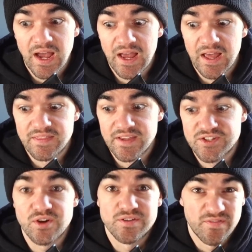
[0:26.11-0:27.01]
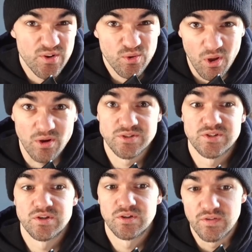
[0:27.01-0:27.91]
And they start to feel
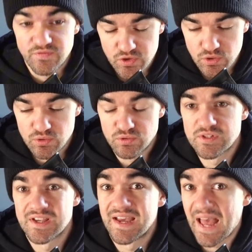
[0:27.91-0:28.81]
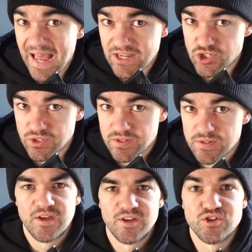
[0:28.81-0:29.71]
lost, confused, anxious.